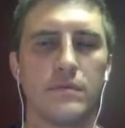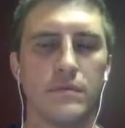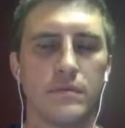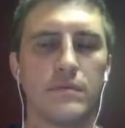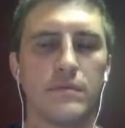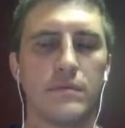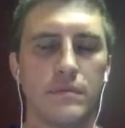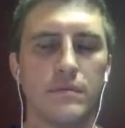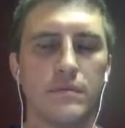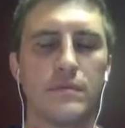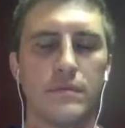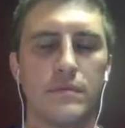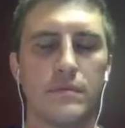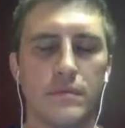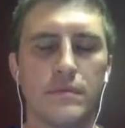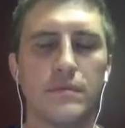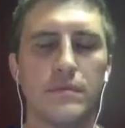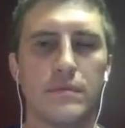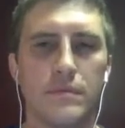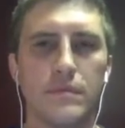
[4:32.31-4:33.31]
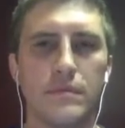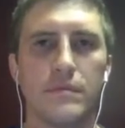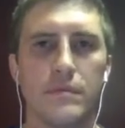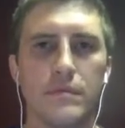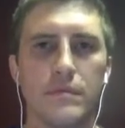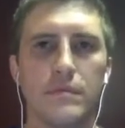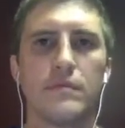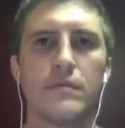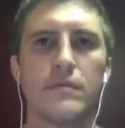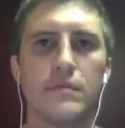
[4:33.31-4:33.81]

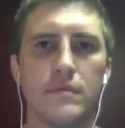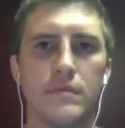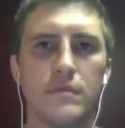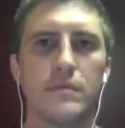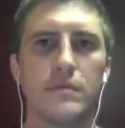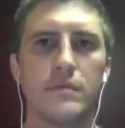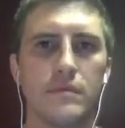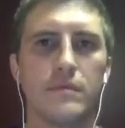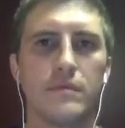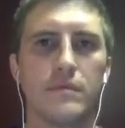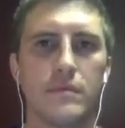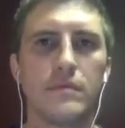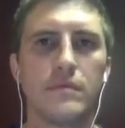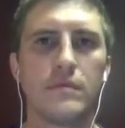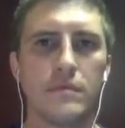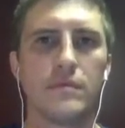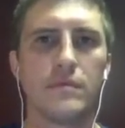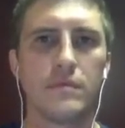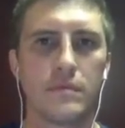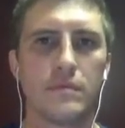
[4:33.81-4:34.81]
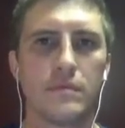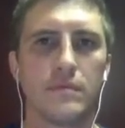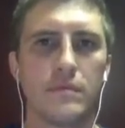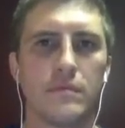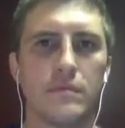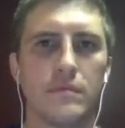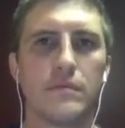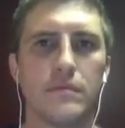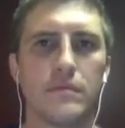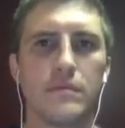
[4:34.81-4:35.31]

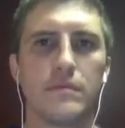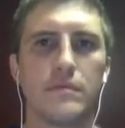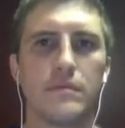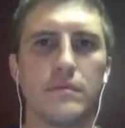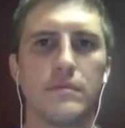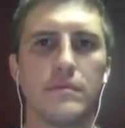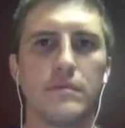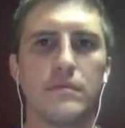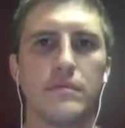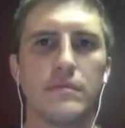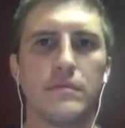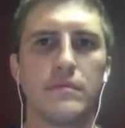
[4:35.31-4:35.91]
[no speech]